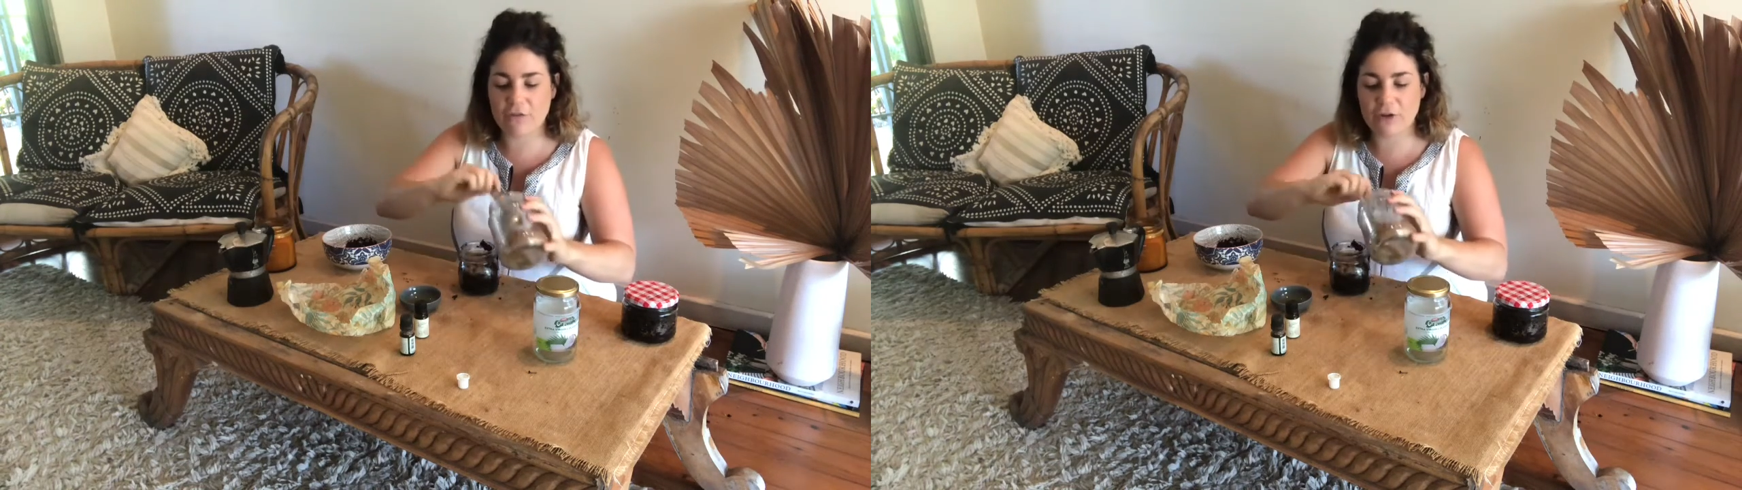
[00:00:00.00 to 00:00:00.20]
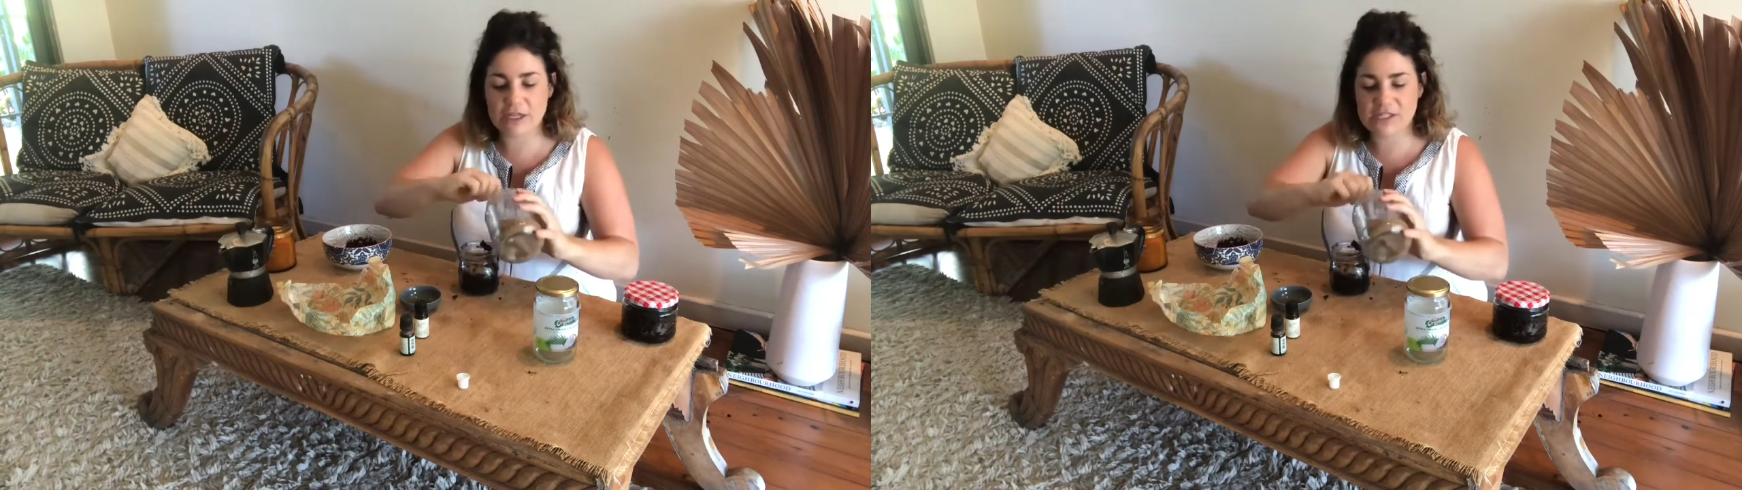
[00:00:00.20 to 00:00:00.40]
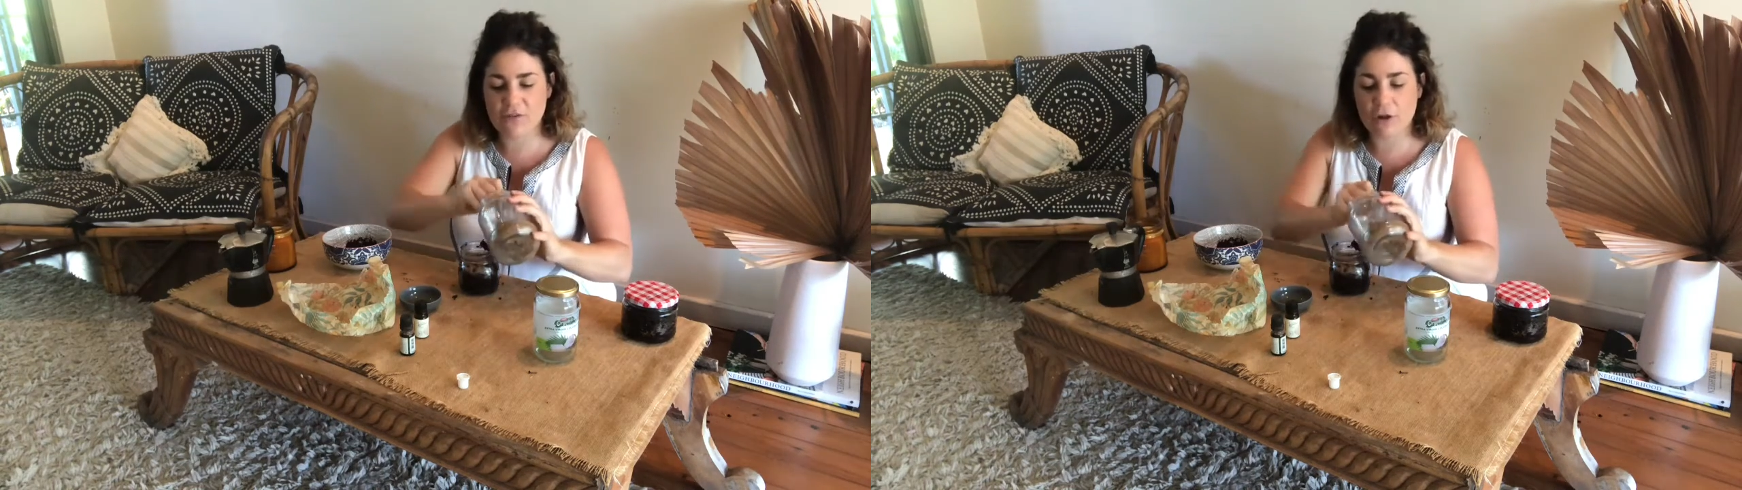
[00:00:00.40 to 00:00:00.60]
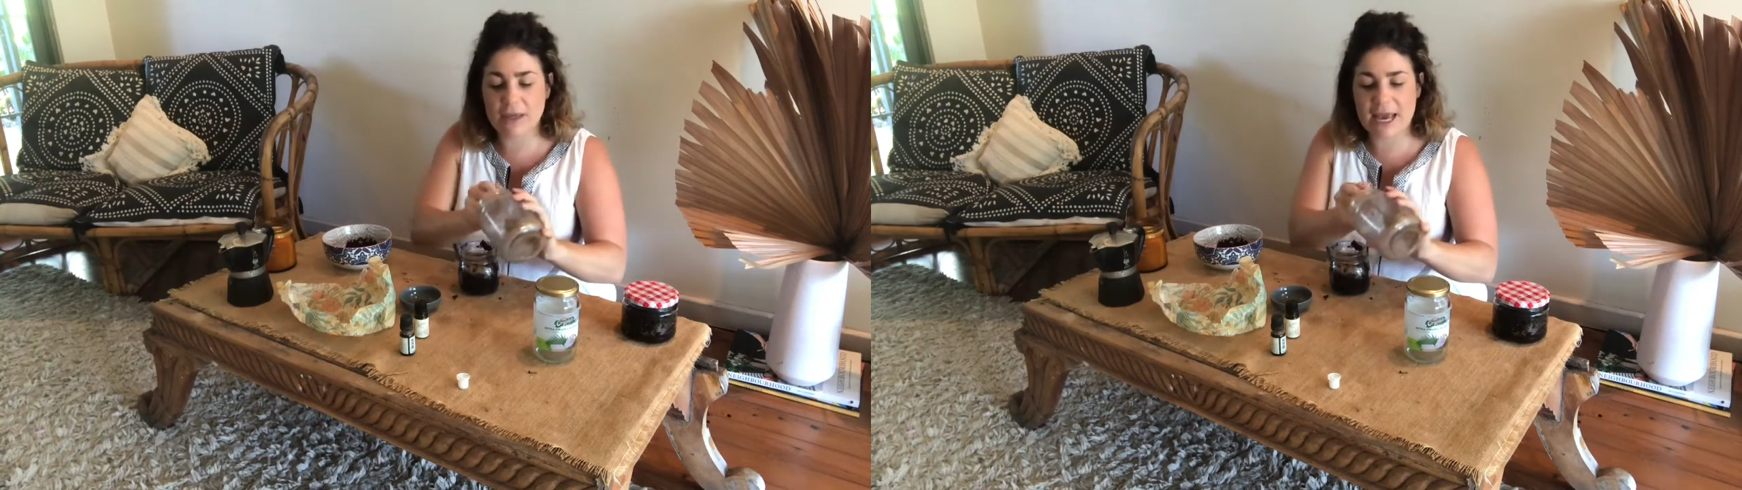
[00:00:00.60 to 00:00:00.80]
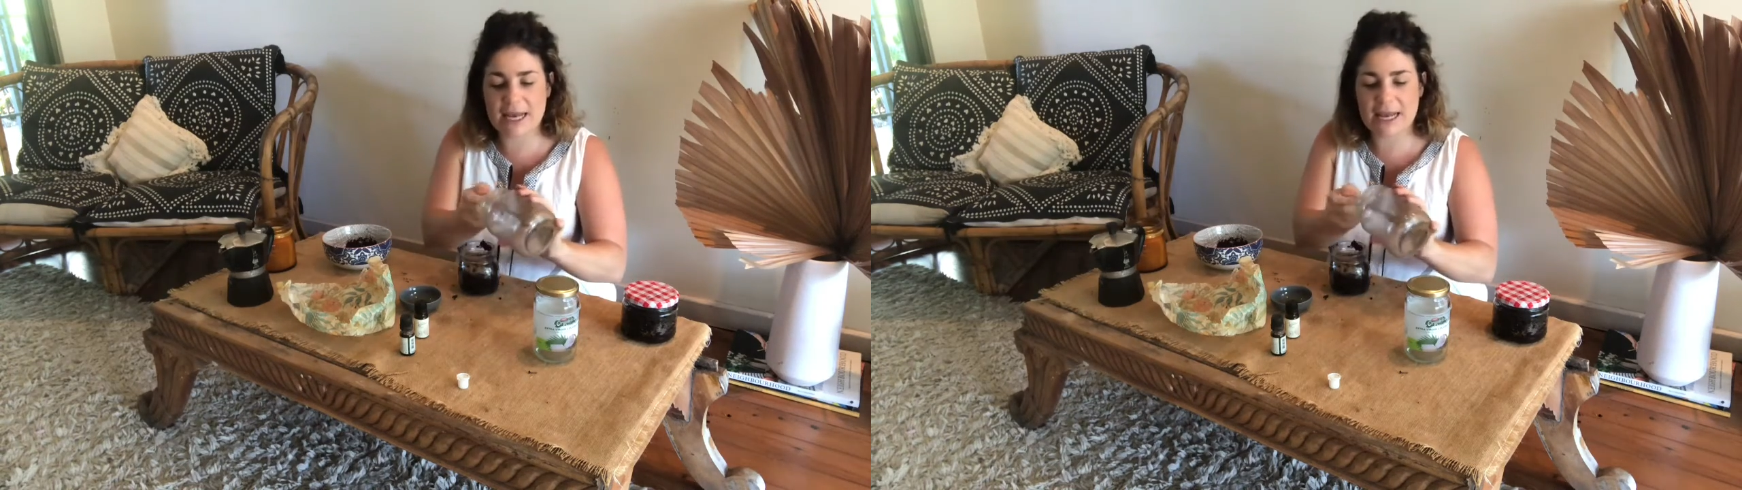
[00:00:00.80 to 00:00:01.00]
for
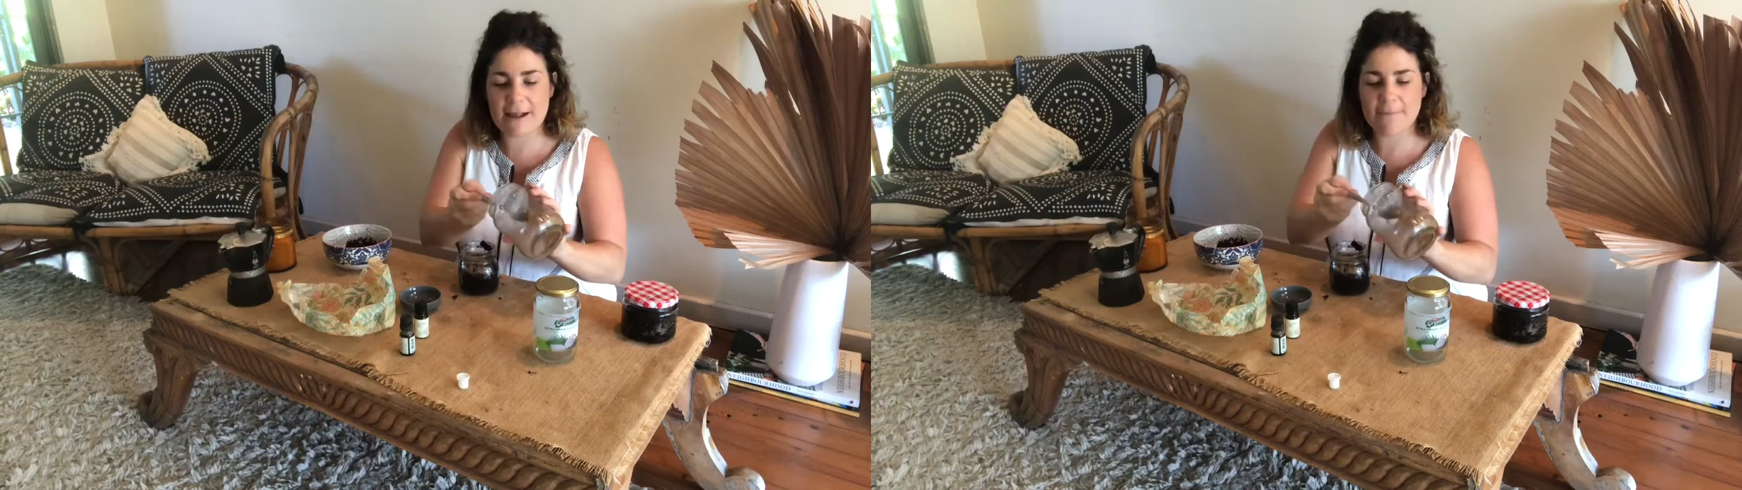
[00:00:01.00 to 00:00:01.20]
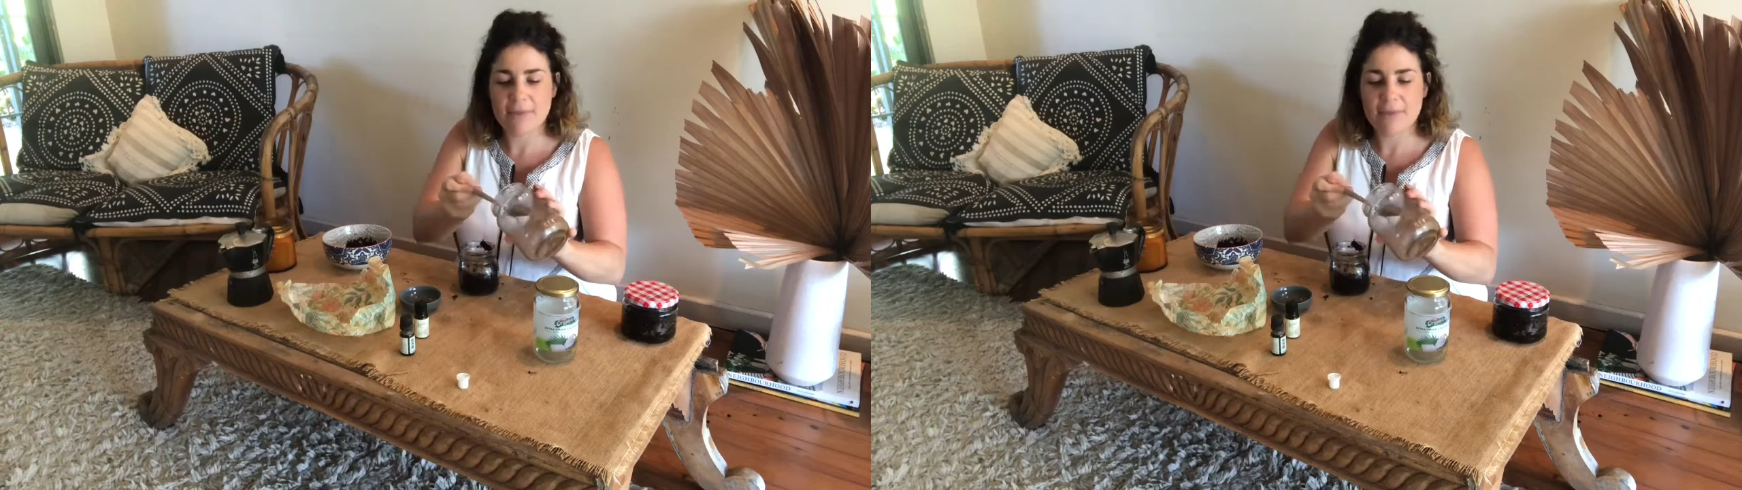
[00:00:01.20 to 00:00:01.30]
exfoliating.